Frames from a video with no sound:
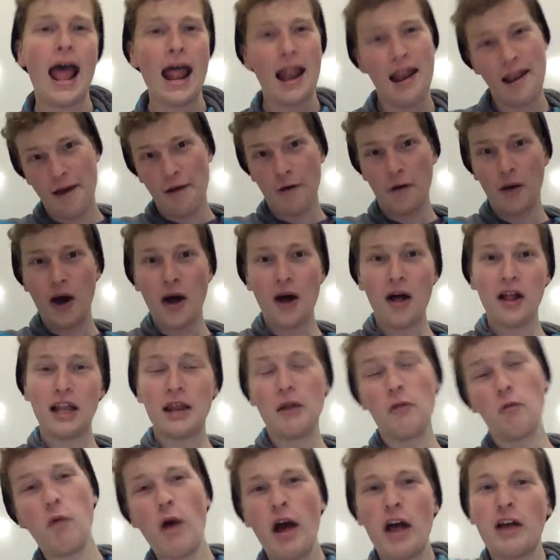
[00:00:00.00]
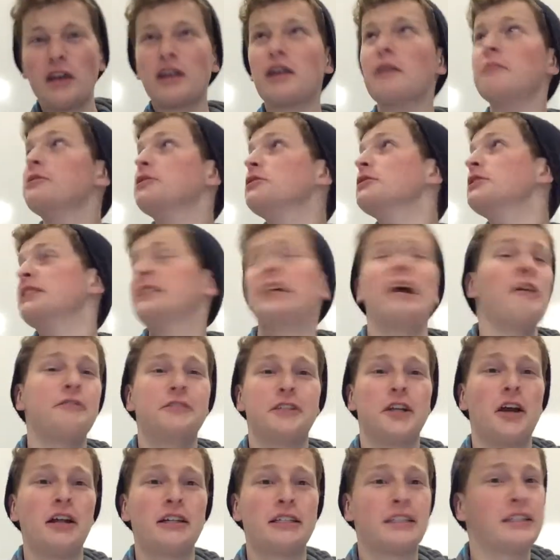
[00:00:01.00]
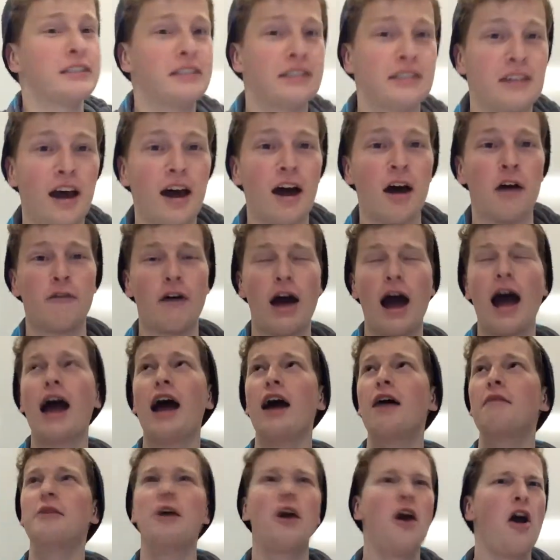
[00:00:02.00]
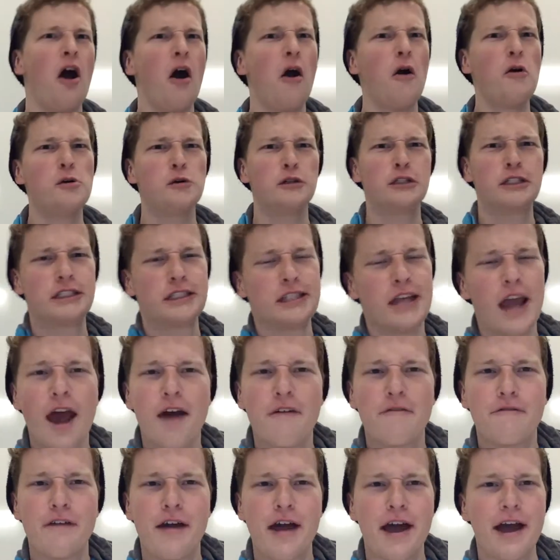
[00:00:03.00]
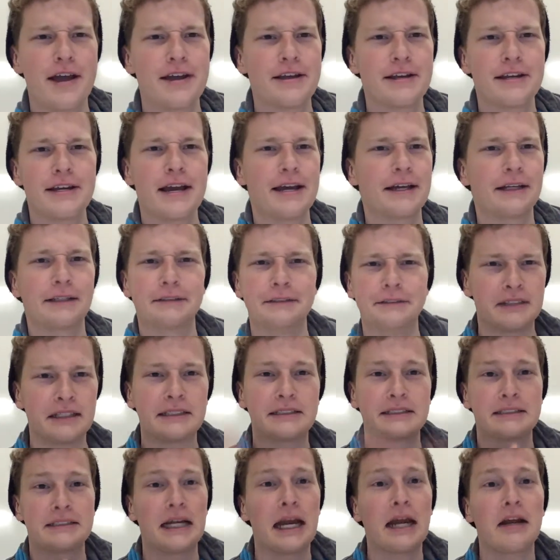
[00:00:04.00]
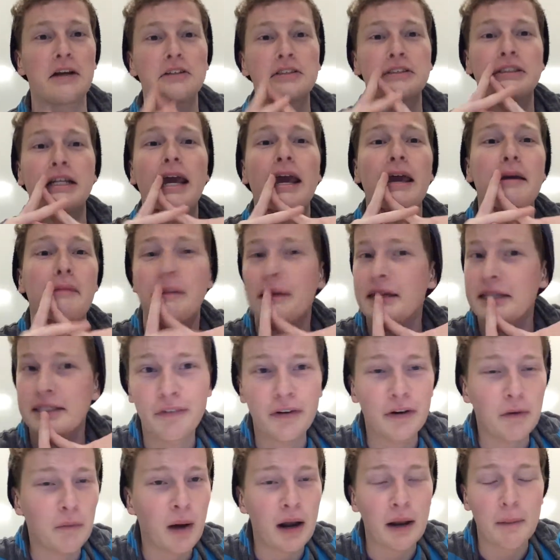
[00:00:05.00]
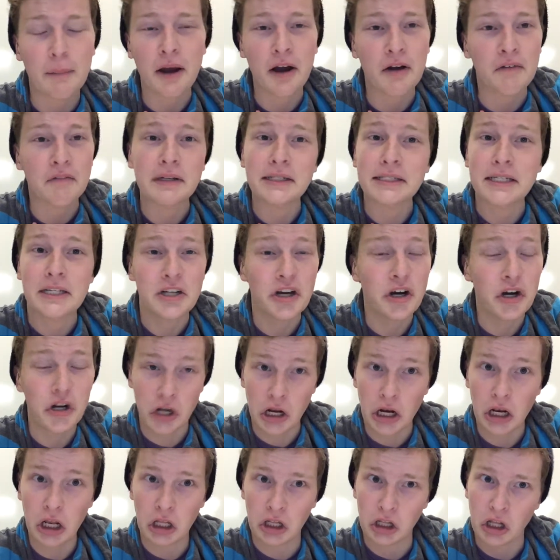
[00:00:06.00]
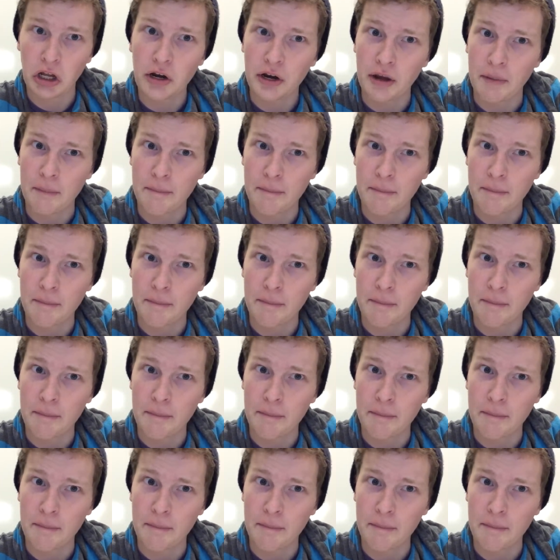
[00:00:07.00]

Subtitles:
Hello all and welcome to Stefsjons Stuff. I'm your host Steffen, and this channel's name is, for what apparent reason you're gonna learn